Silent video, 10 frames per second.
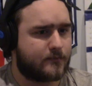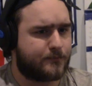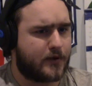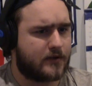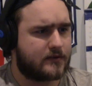
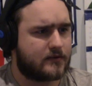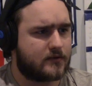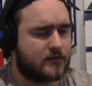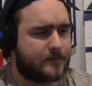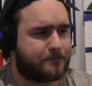but
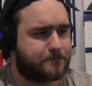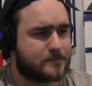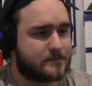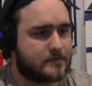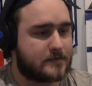
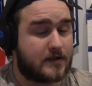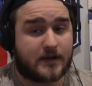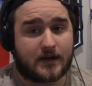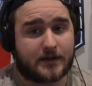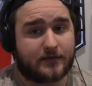you
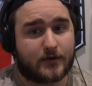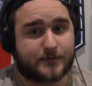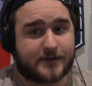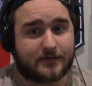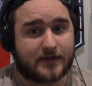got to give up
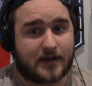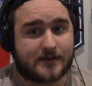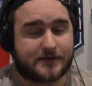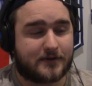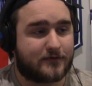stuff to get
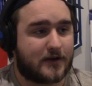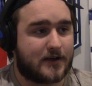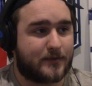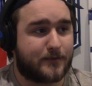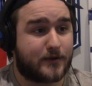stuff, right? I
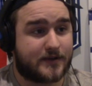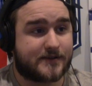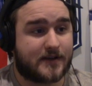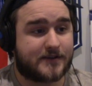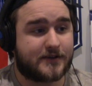mean, but
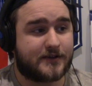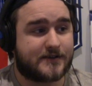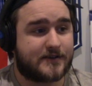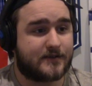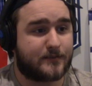it's good to
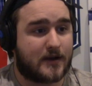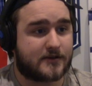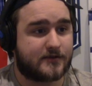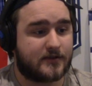see them actually